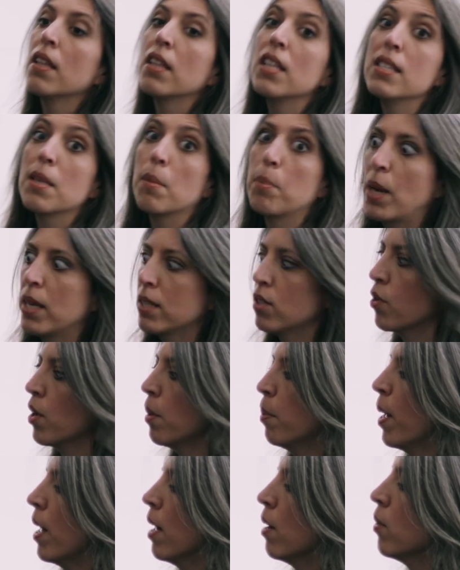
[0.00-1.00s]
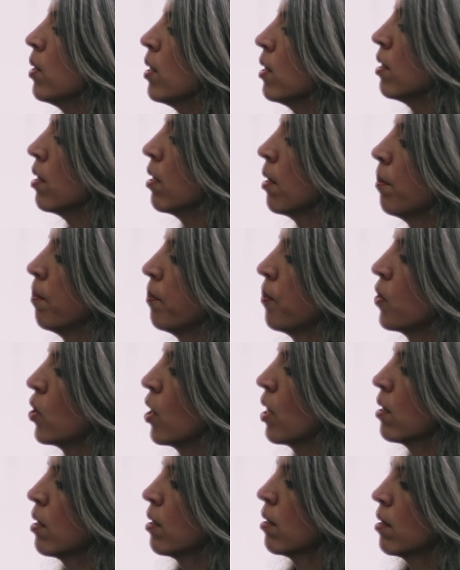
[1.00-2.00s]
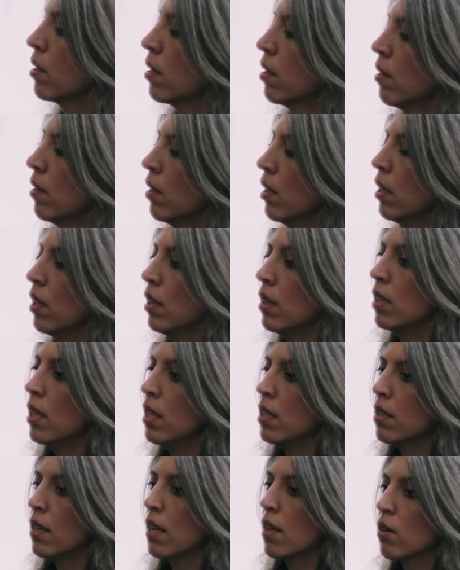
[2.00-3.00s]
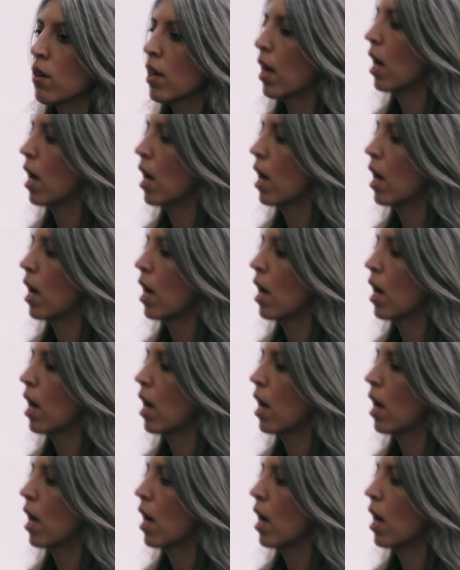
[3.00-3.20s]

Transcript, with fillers: These are battery powered, just these little